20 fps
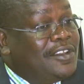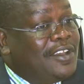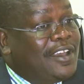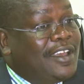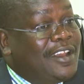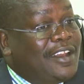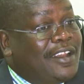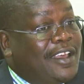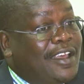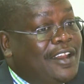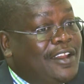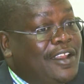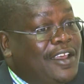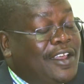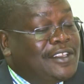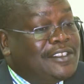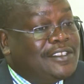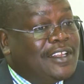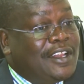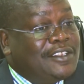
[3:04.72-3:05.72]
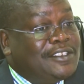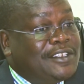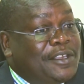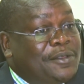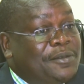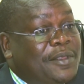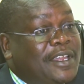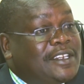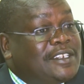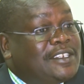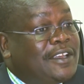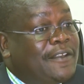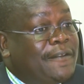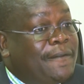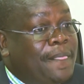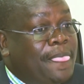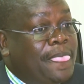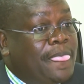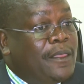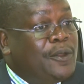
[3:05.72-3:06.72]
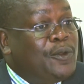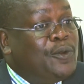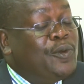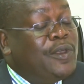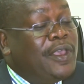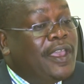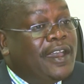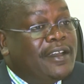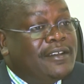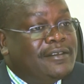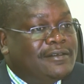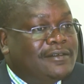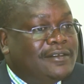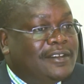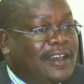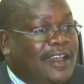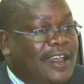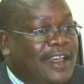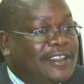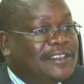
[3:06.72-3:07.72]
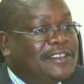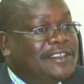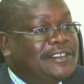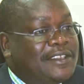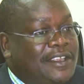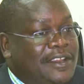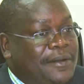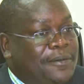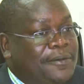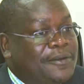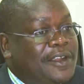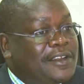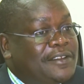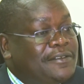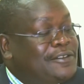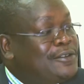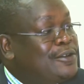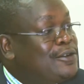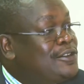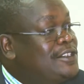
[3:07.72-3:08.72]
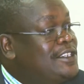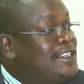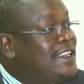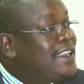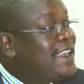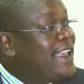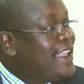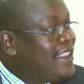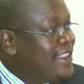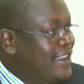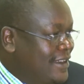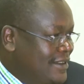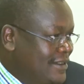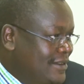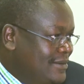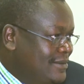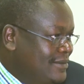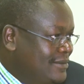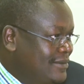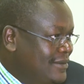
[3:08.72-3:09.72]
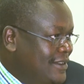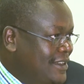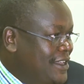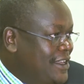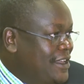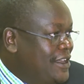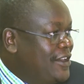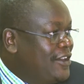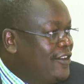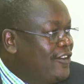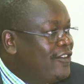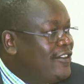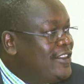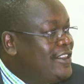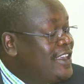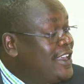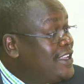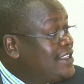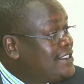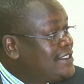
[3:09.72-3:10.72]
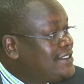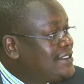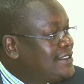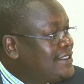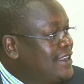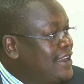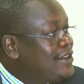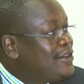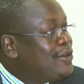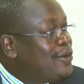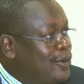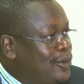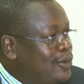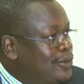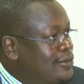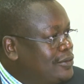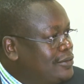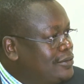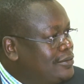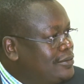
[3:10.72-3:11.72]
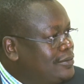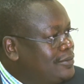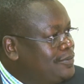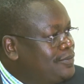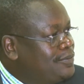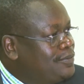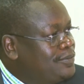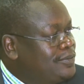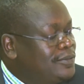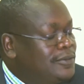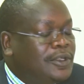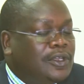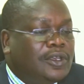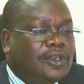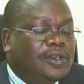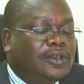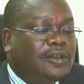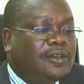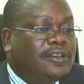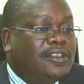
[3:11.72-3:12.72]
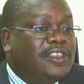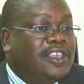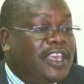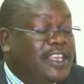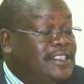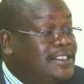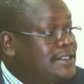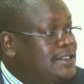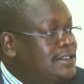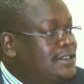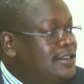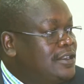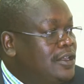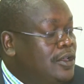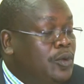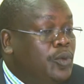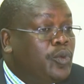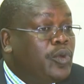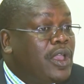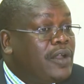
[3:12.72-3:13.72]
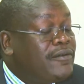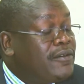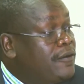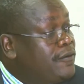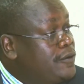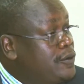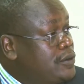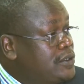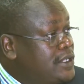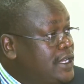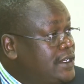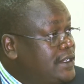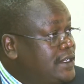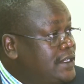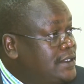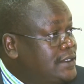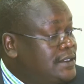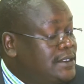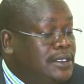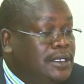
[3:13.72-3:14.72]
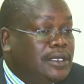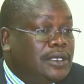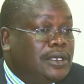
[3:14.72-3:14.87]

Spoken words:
I'll say that do we have assisted reproductive technology in Kenya? Yes and no. Yes, we have a few centers,